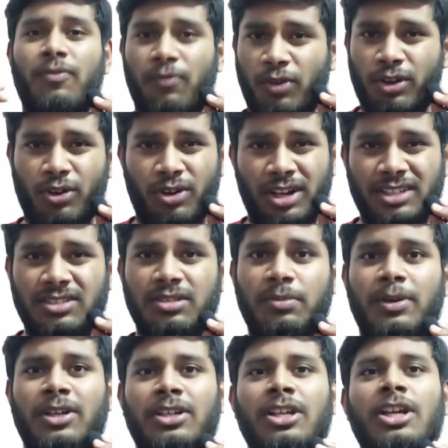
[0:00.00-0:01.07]
for your
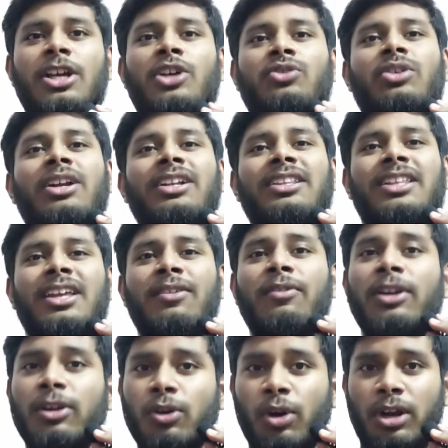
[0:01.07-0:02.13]
customer so that they
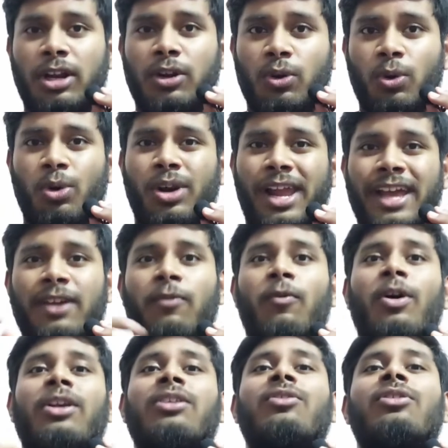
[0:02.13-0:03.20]
will gonna know like
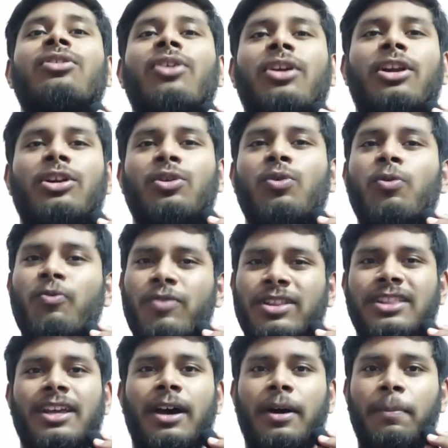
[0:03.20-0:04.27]
what you're gonna do
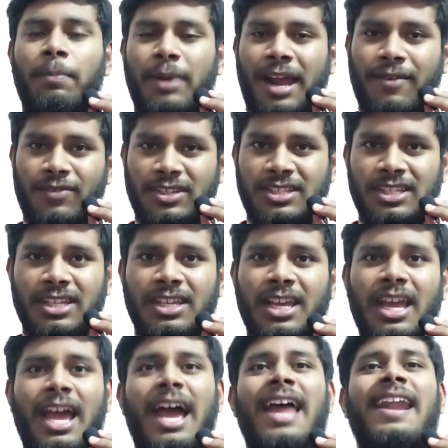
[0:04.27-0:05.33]
with their
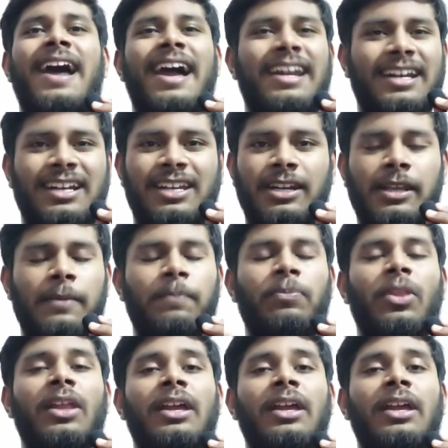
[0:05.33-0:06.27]
privacy and identity.